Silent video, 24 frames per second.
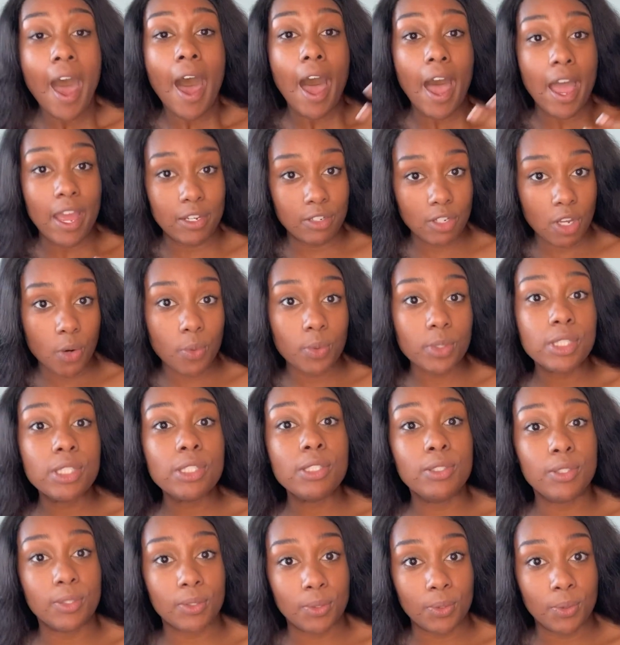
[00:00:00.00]
I know what
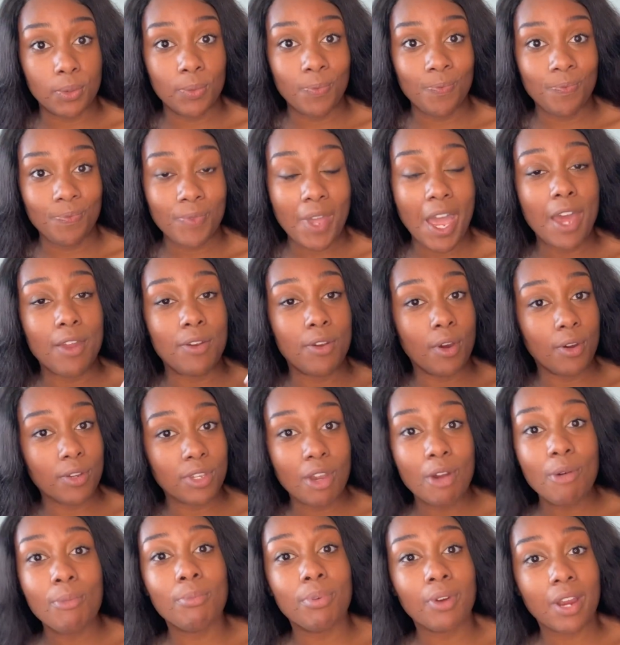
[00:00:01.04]
to do. I know
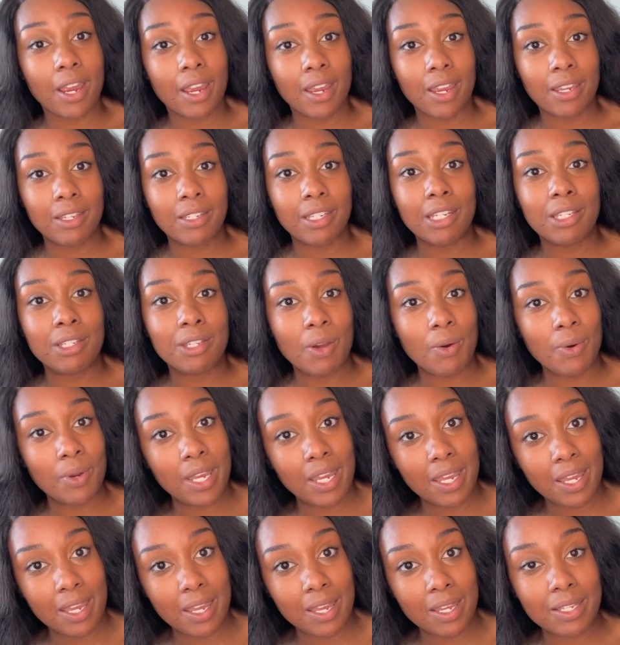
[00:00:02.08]
your brain and your
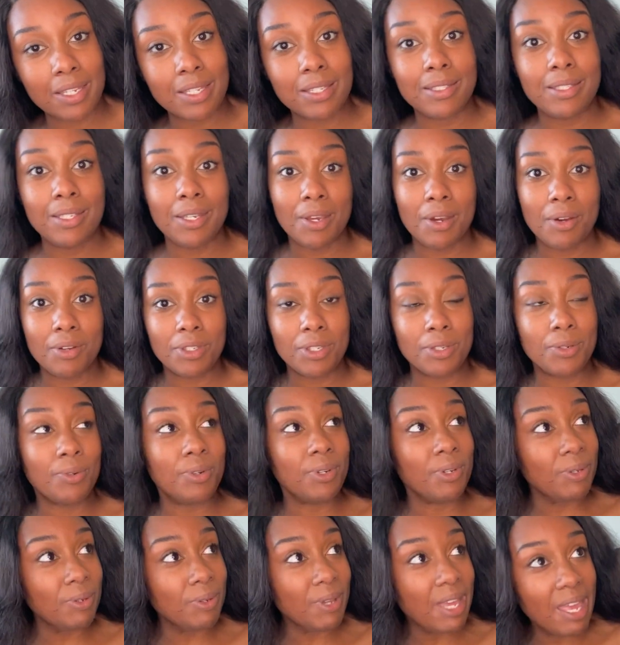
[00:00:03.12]
head can tell
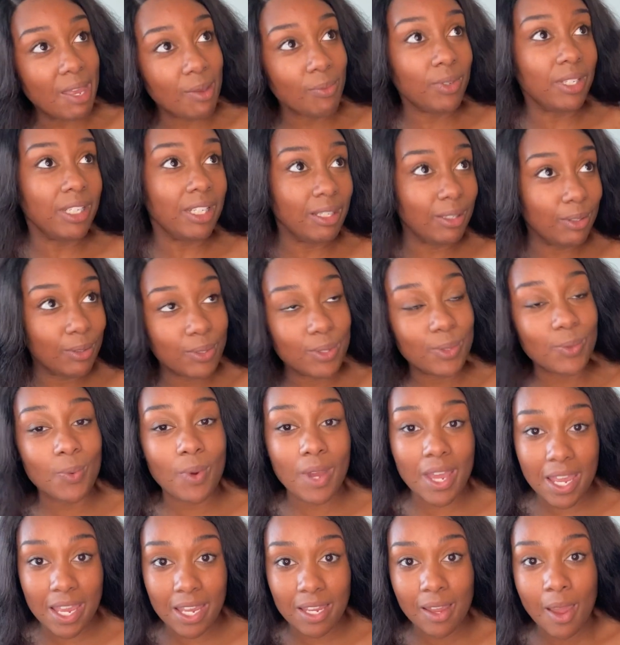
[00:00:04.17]
you, I want to lose
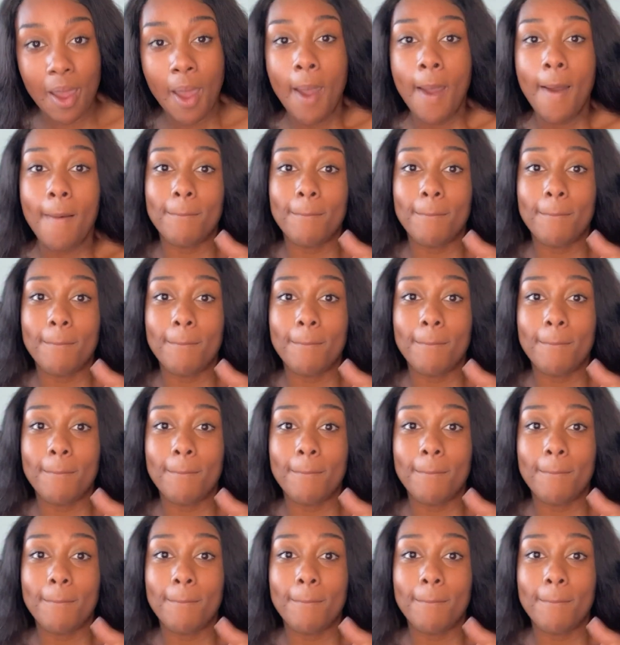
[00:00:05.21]
weight.